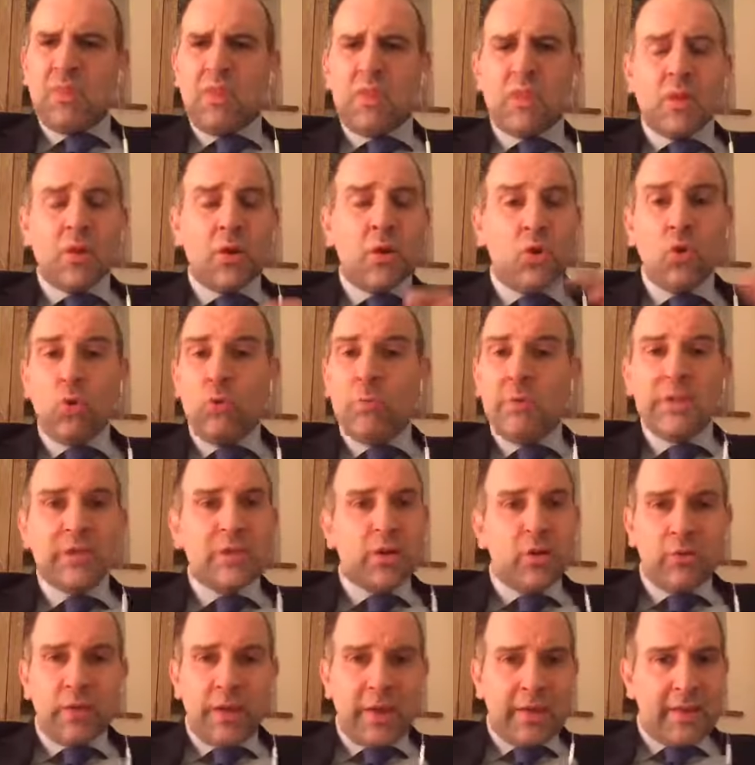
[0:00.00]
Normally
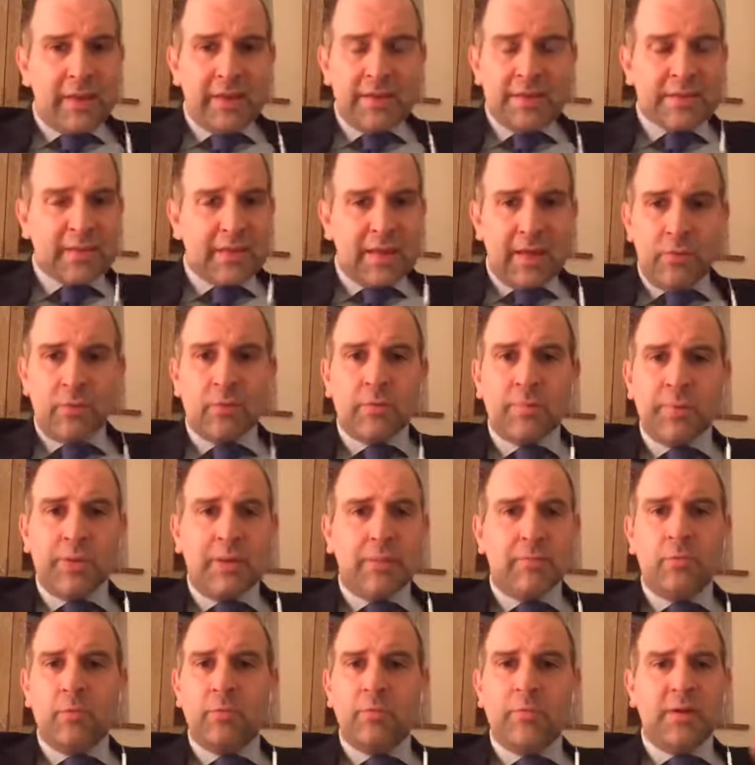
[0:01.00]
don't get into that with
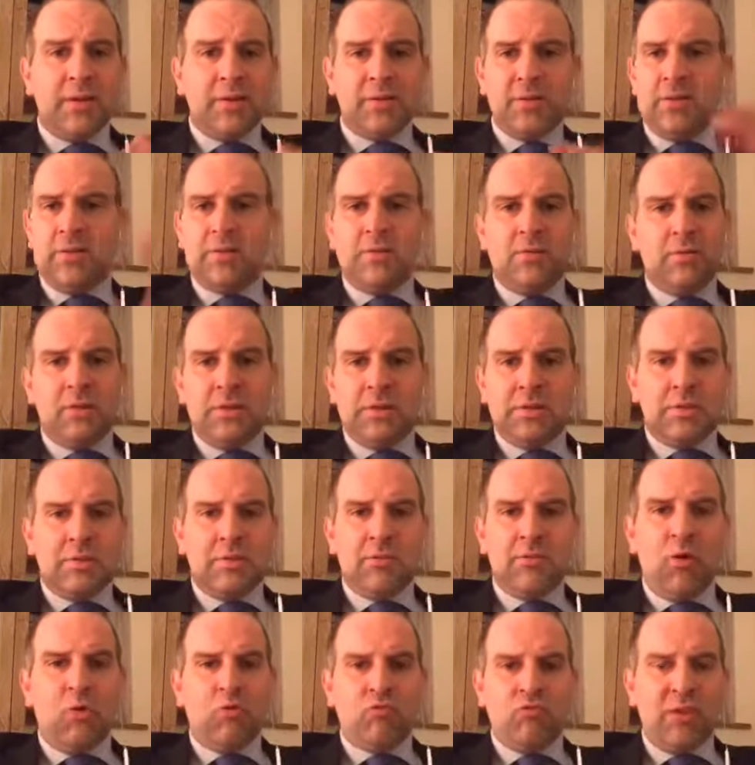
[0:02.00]
people because it's
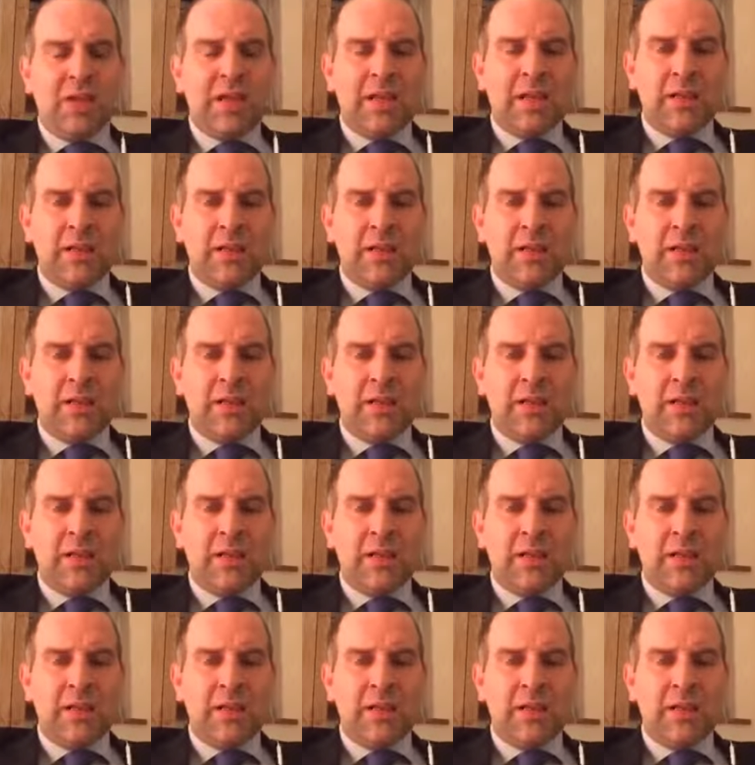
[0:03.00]
not really